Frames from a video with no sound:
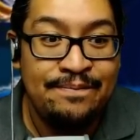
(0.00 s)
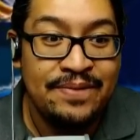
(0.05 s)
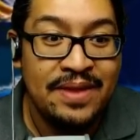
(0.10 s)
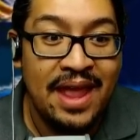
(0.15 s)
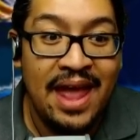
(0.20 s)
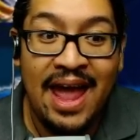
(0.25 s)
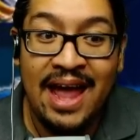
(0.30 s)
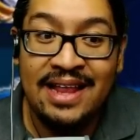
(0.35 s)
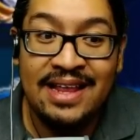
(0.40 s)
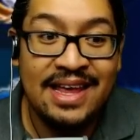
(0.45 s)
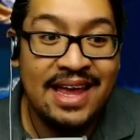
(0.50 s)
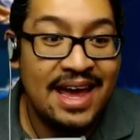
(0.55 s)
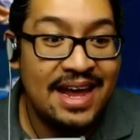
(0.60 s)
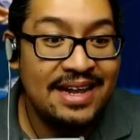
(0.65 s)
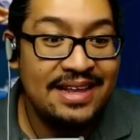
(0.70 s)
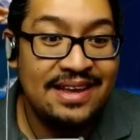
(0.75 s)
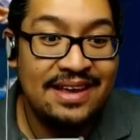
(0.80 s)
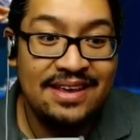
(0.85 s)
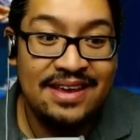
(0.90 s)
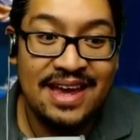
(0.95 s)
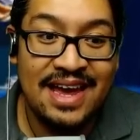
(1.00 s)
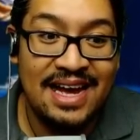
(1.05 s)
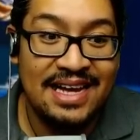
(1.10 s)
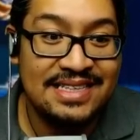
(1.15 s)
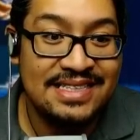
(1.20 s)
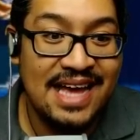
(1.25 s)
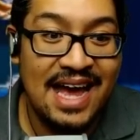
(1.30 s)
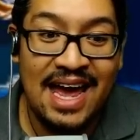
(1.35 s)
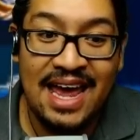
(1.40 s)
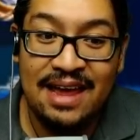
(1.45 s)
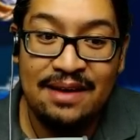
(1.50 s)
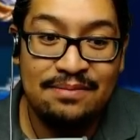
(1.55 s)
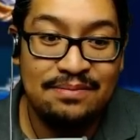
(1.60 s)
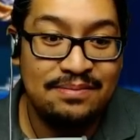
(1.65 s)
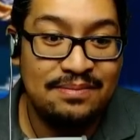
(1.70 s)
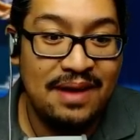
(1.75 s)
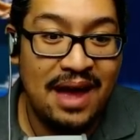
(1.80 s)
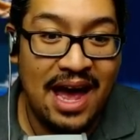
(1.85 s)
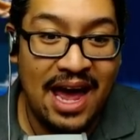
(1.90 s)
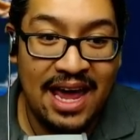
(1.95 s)
And I gotta tell you guys, I
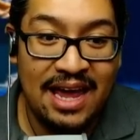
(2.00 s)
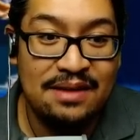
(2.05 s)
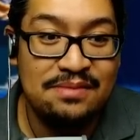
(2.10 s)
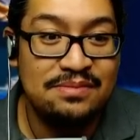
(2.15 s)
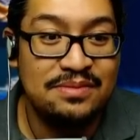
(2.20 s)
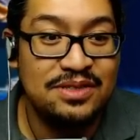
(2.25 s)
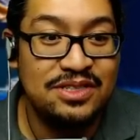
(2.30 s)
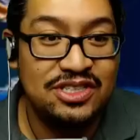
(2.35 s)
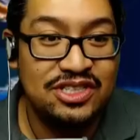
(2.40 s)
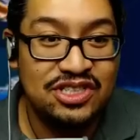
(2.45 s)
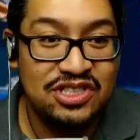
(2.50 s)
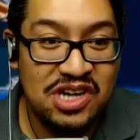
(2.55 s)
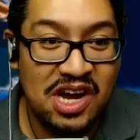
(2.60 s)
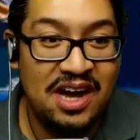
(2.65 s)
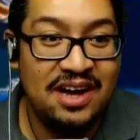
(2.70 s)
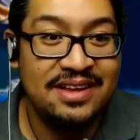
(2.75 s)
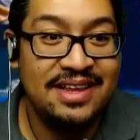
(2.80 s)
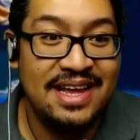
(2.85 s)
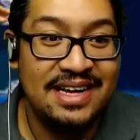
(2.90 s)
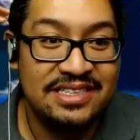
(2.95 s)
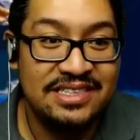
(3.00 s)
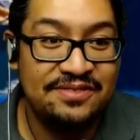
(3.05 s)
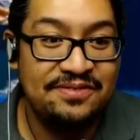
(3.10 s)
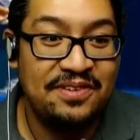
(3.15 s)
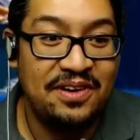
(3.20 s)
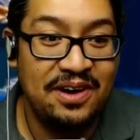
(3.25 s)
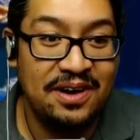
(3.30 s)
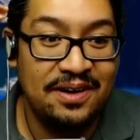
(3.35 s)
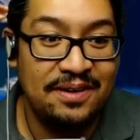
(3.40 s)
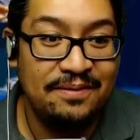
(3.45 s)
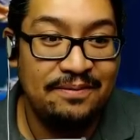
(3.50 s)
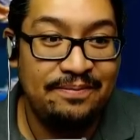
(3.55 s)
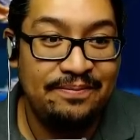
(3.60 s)
am I am shocked at Jafar.